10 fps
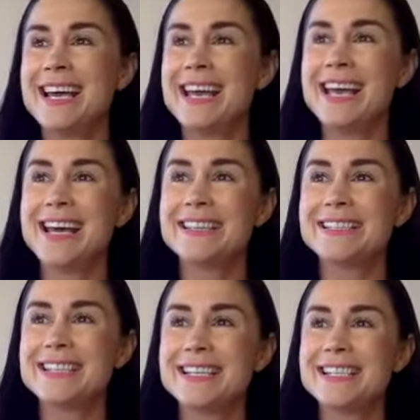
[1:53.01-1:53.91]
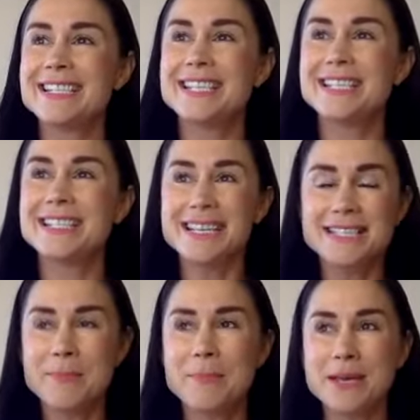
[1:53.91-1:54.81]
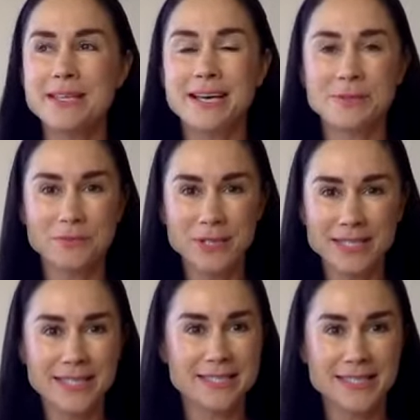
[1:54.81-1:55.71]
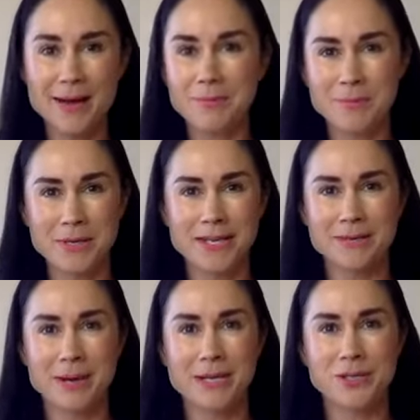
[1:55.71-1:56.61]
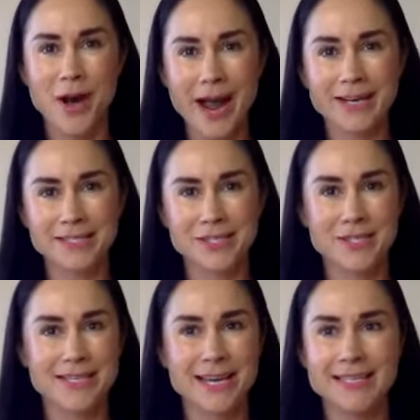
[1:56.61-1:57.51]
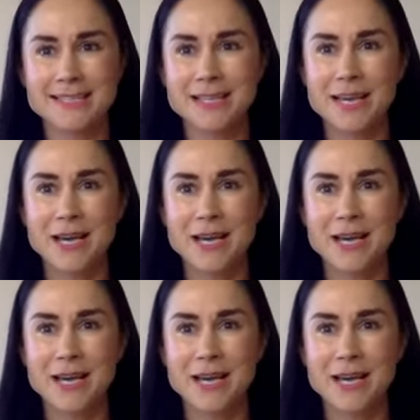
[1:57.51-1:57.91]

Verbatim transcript: and she said something that really stopped me in my tracks she says